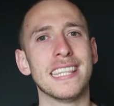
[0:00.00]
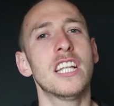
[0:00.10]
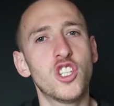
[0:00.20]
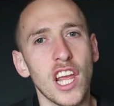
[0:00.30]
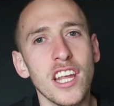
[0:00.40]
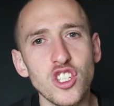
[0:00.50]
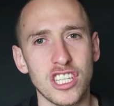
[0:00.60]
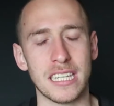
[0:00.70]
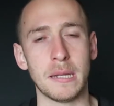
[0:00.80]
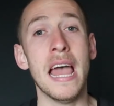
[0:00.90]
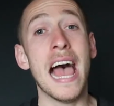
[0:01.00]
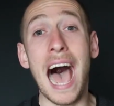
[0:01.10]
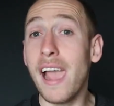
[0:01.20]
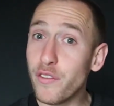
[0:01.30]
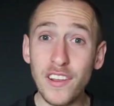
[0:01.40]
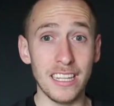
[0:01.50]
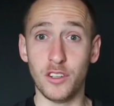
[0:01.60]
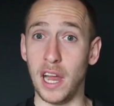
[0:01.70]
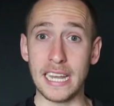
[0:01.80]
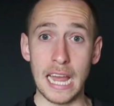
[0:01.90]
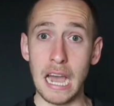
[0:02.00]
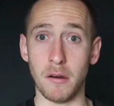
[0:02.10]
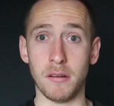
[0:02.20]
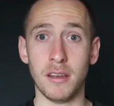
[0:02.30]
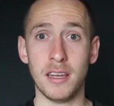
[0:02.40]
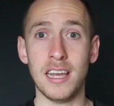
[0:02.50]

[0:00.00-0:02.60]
That changes it. I feel it right now.